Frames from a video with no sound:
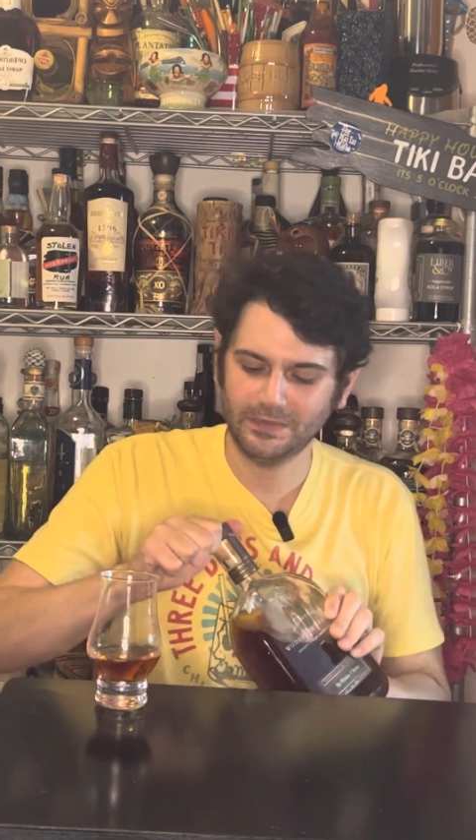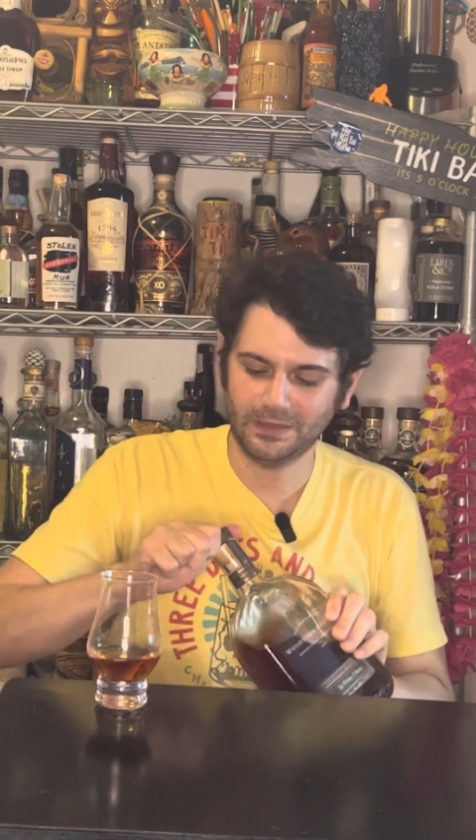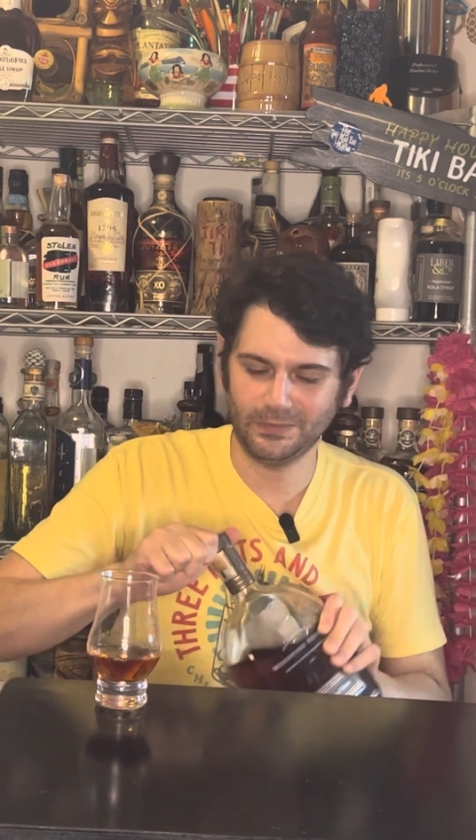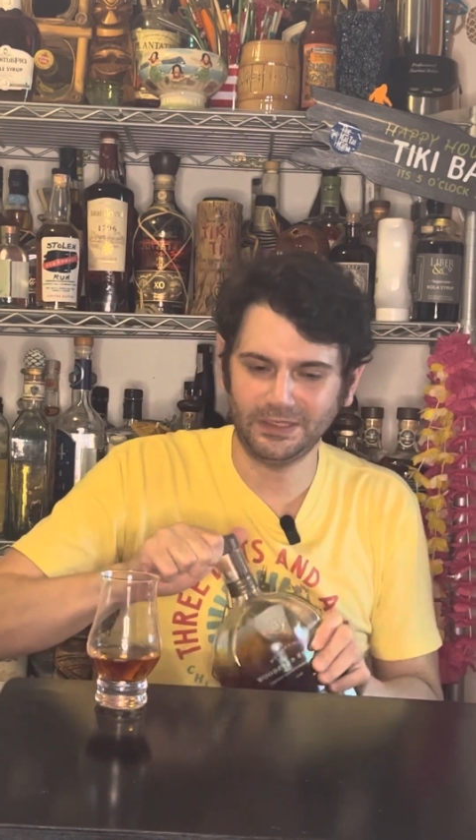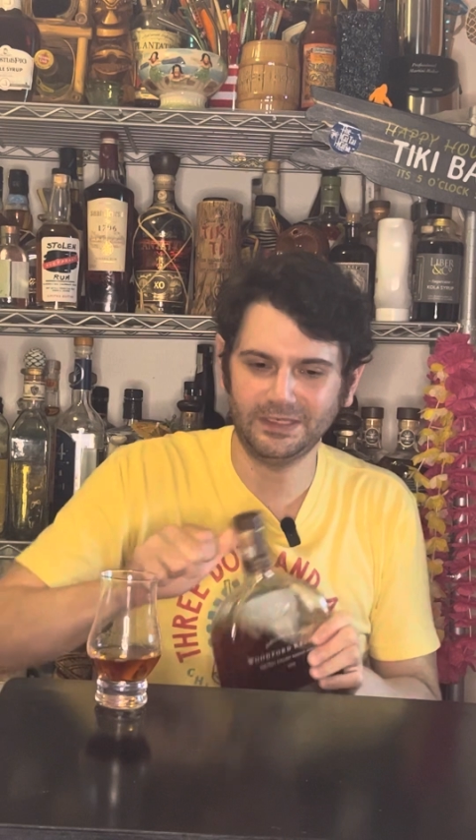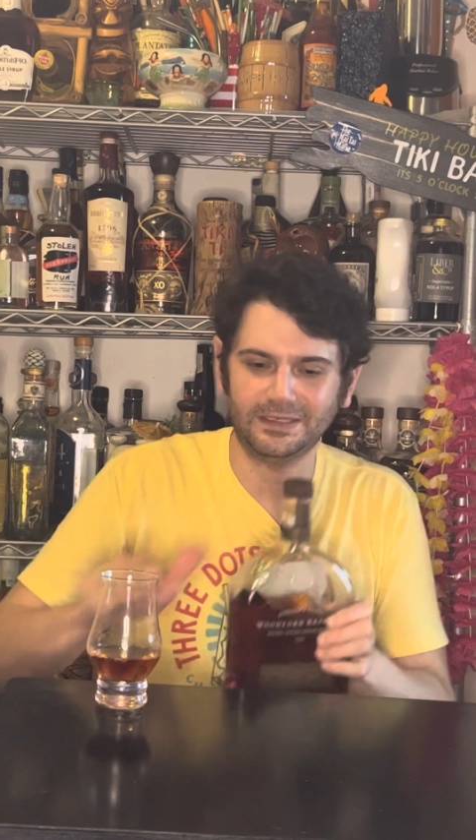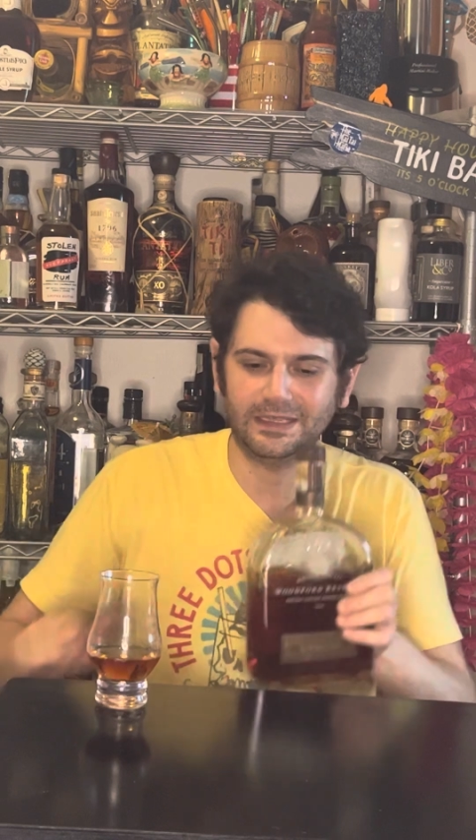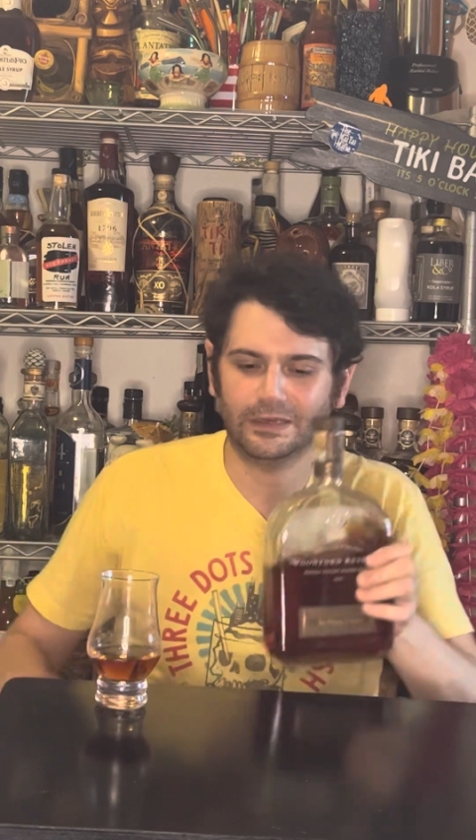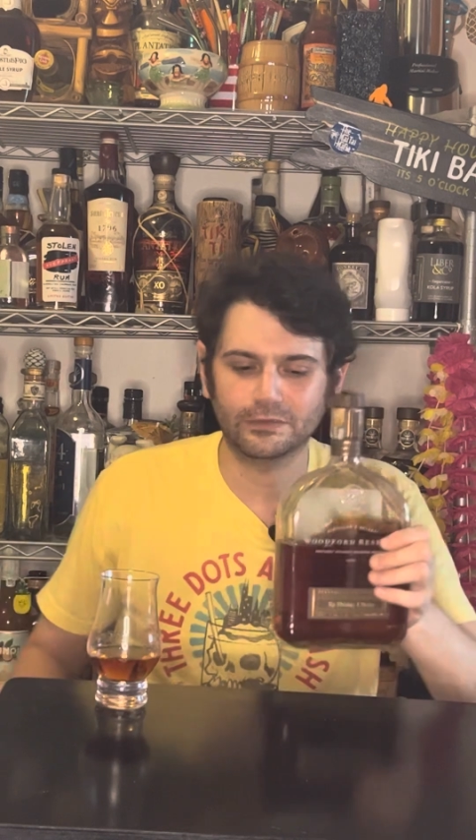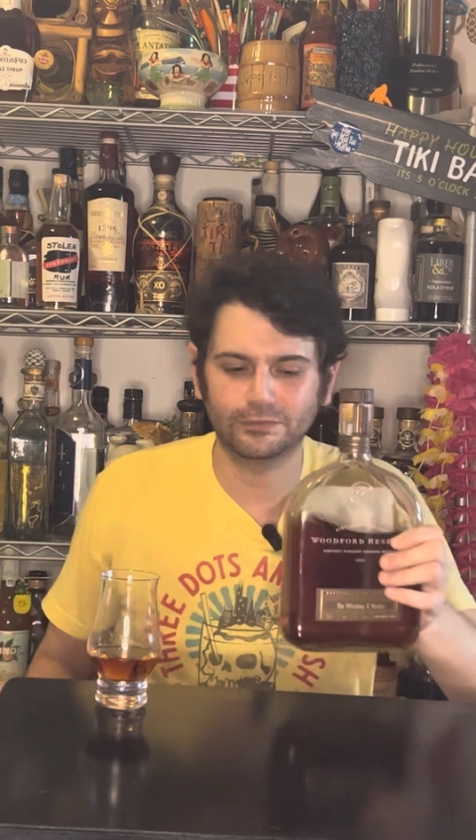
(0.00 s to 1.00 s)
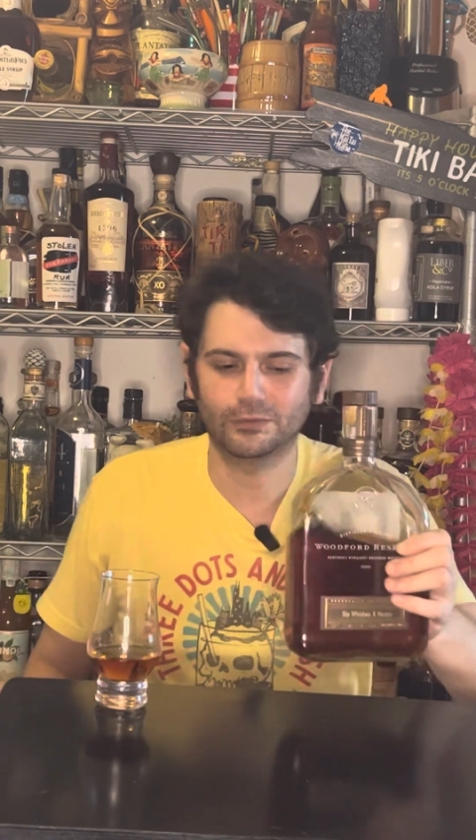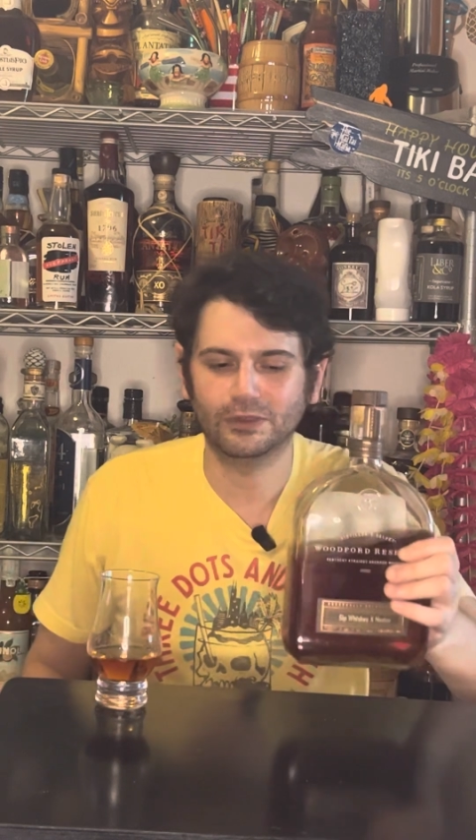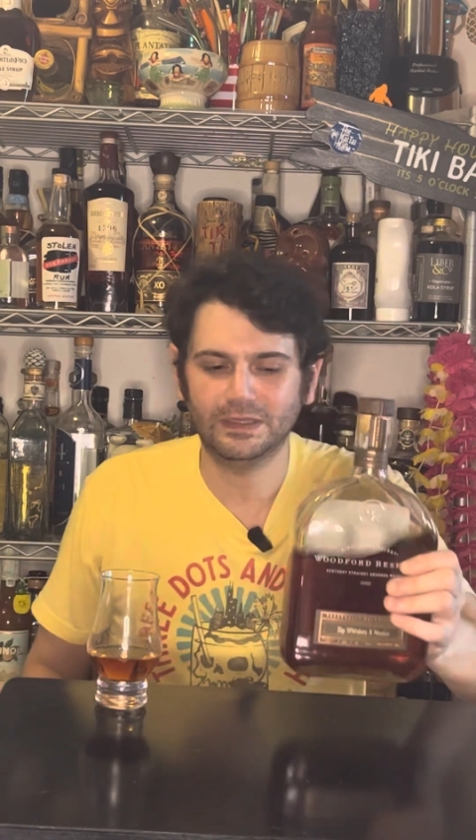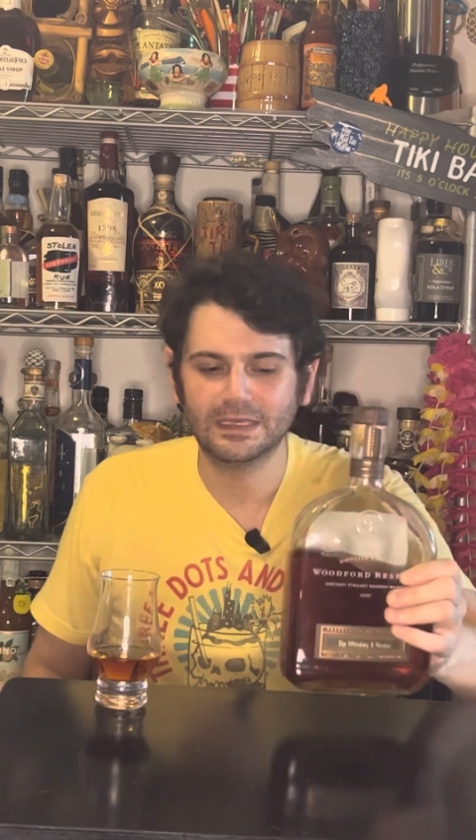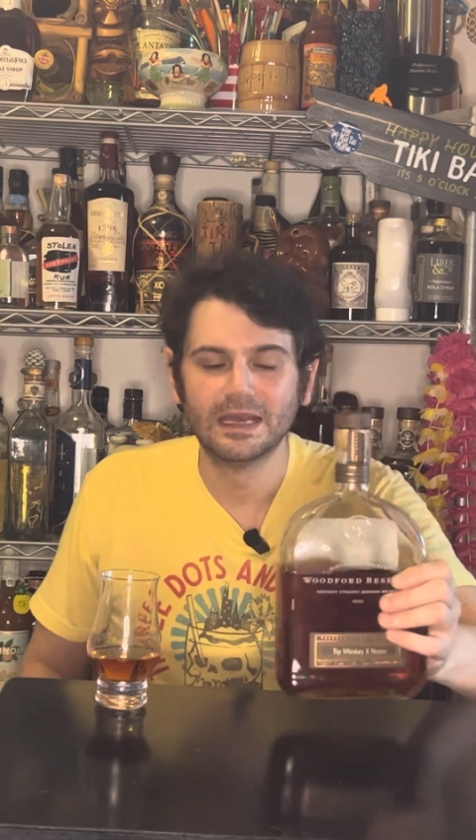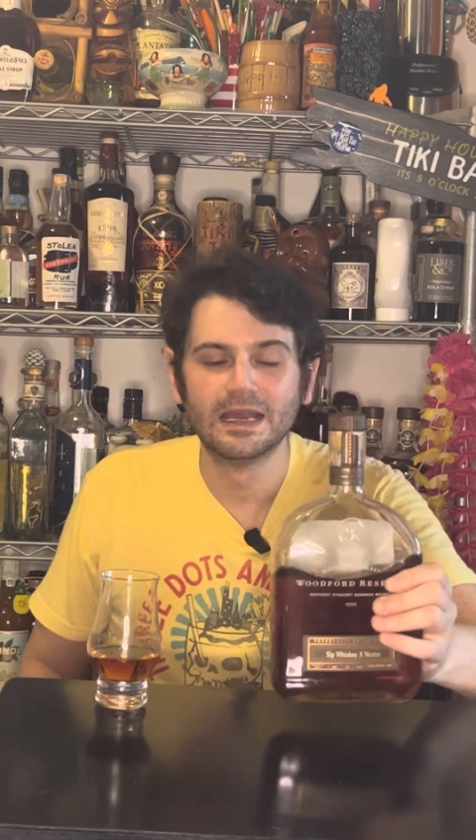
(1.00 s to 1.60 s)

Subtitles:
I really didn't care for it.